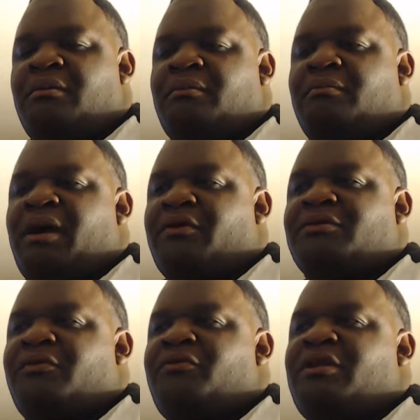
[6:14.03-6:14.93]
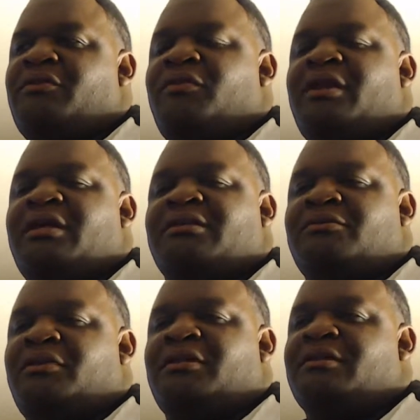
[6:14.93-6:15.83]
Microsoft, you
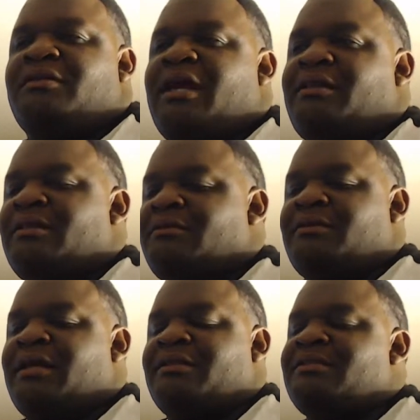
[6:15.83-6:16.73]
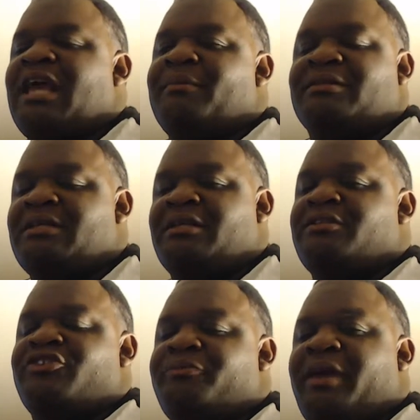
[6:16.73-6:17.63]
need to take this game and send it
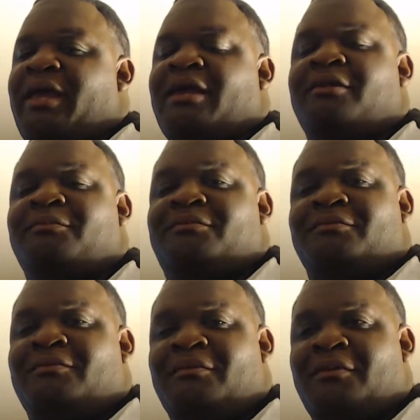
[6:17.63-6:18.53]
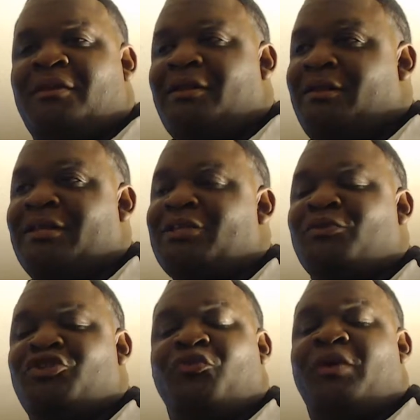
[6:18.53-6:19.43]
to Japan. That's
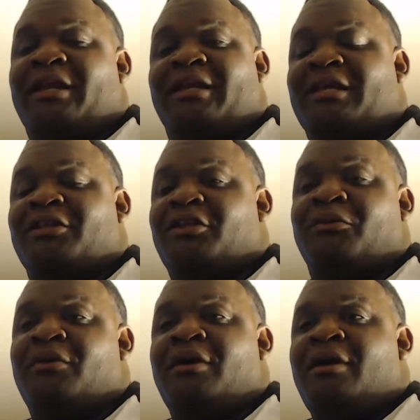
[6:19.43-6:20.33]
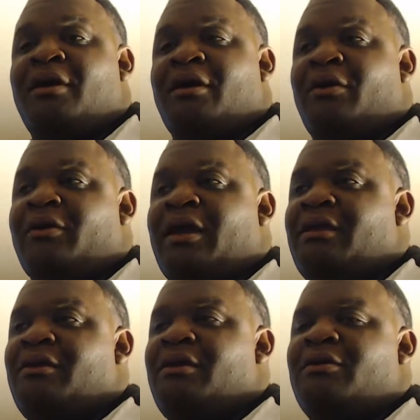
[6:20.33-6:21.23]
what you really need to do. Okay,
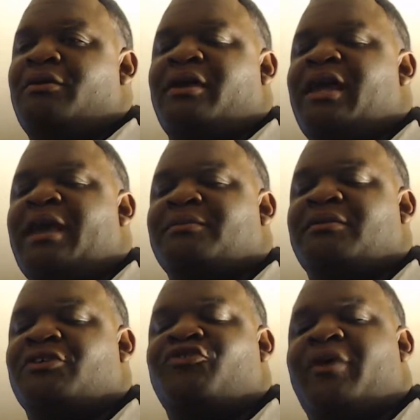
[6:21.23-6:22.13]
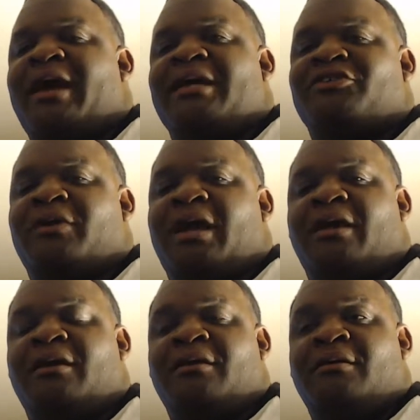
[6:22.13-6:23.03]
your games will look trash.
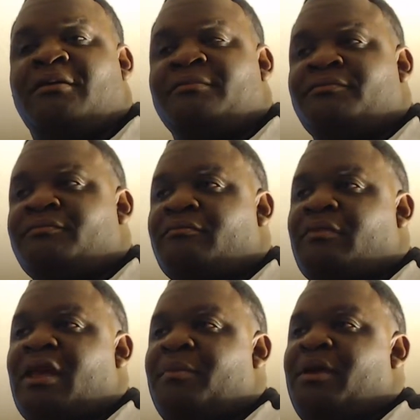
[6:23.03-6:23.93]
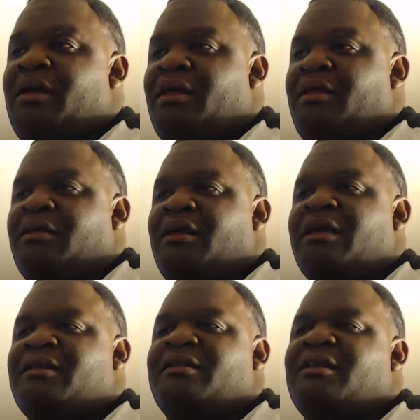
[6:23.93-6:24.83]
Okay, I mean,
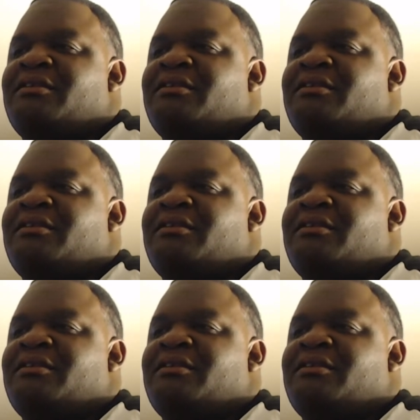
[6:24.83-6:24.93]
it does